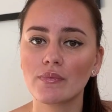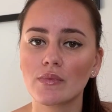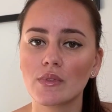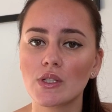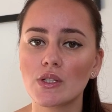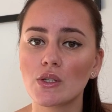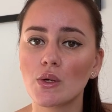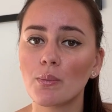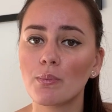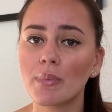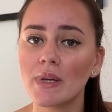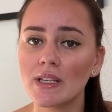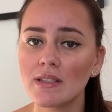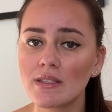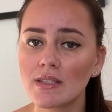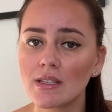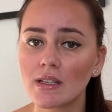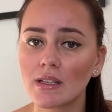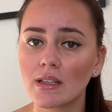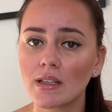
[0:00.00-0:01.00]
So
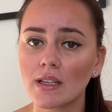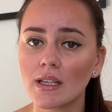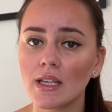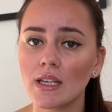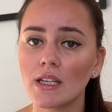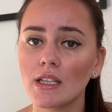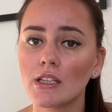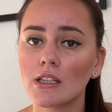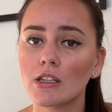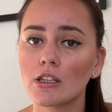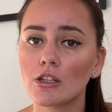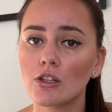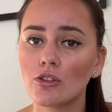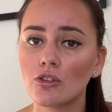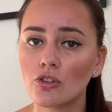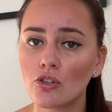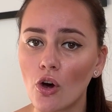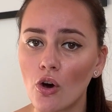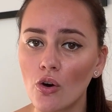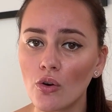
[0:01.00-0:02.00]
basically,
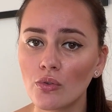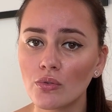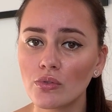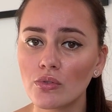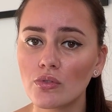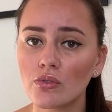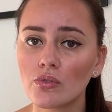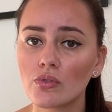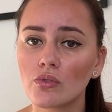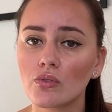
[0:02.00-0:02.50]
don't